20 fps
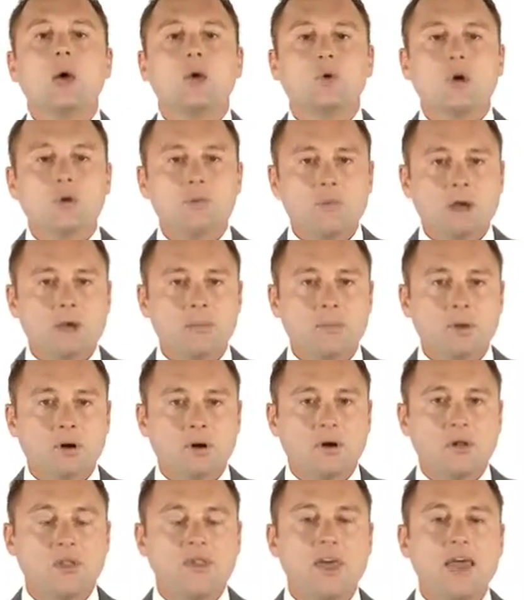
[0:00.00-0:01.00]

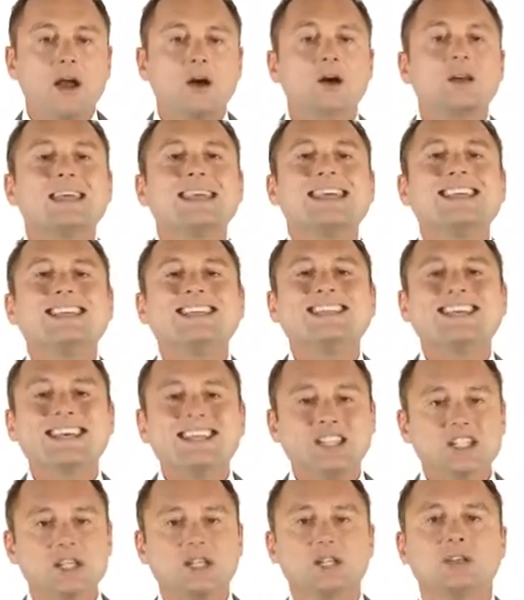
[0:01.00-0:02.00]
Remember, they are
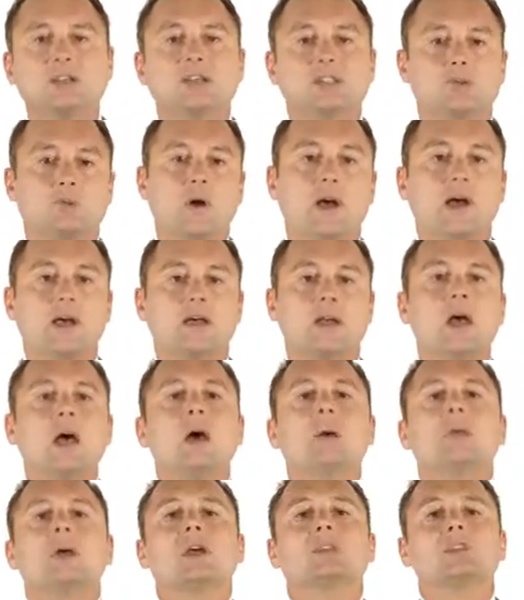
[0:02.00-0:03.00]
conditioned this way
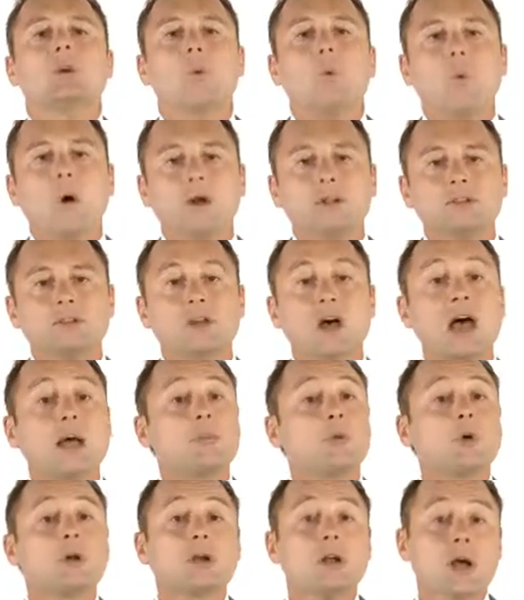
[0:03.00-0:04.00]
because at one
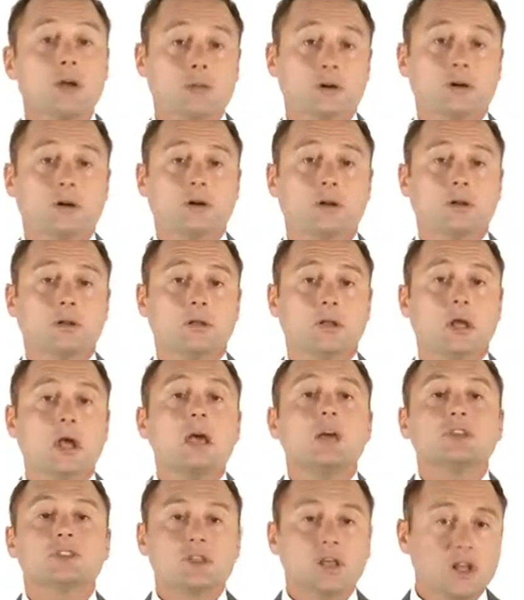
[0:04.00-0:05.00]
time or another,
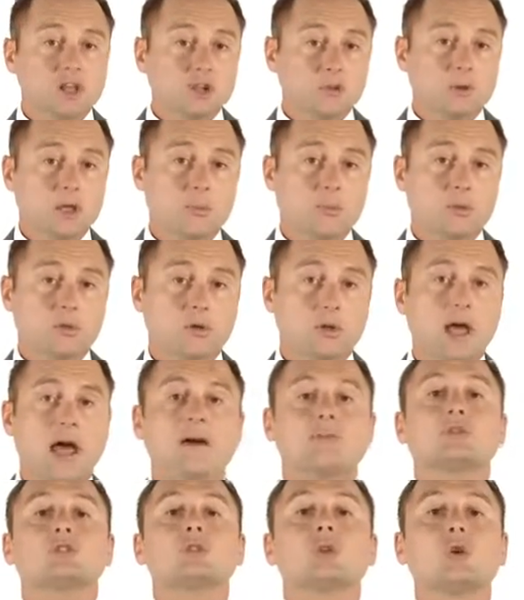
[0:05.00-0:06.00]
salespeople
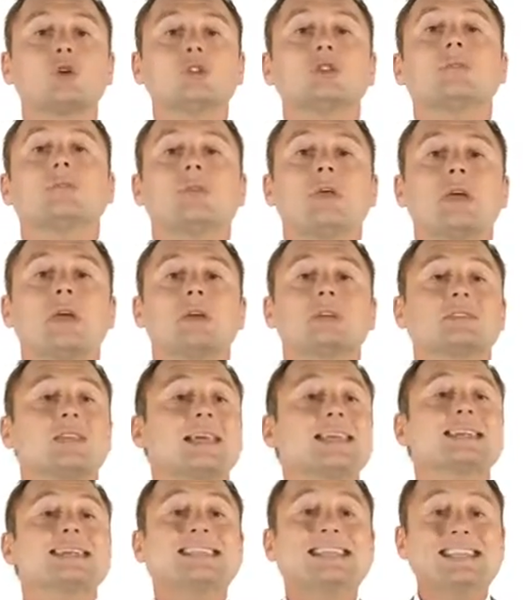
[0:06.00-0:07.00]
have sold them things
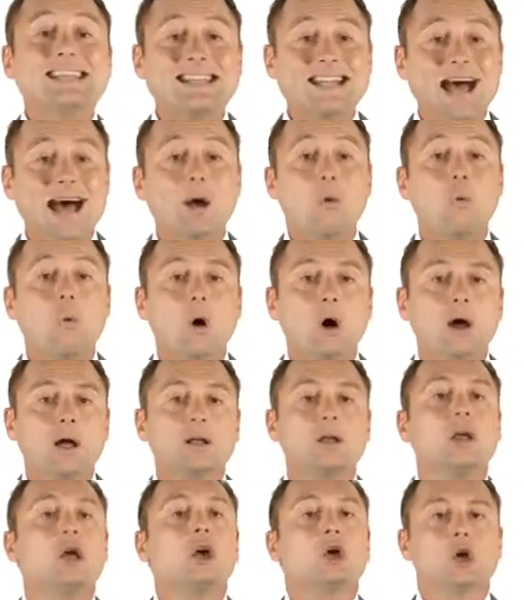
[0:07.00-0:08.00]
they did not
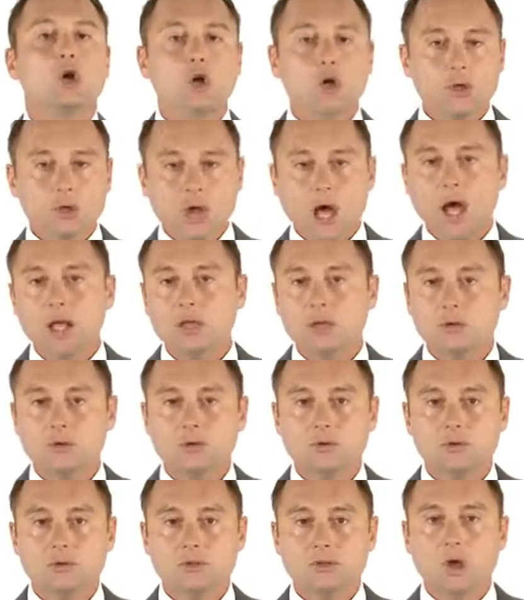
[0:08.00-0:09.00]
want, could not
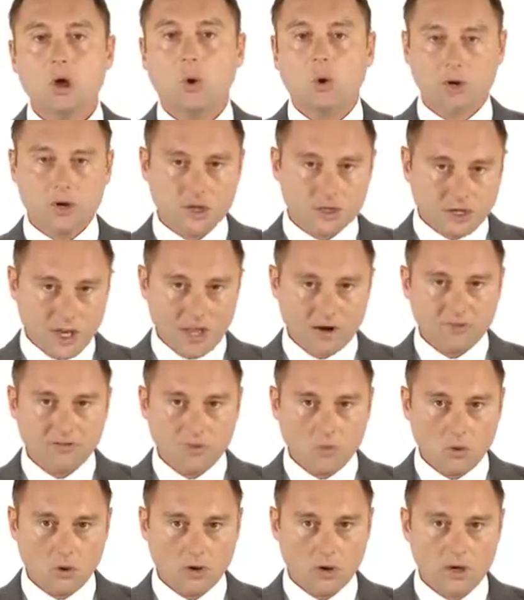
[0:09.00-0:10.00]
use, or could not
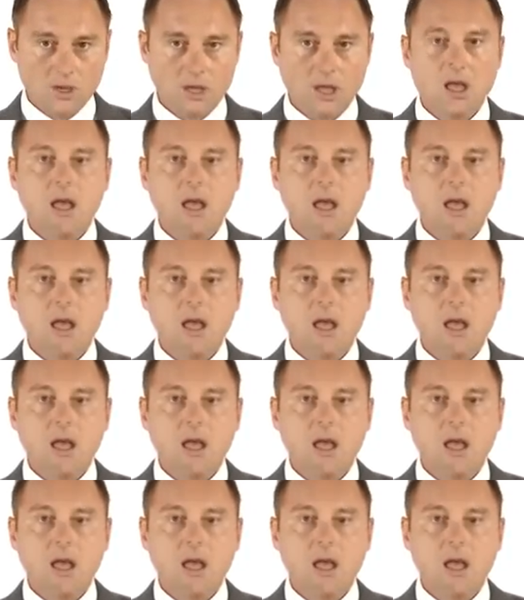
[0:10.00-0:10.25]
afford.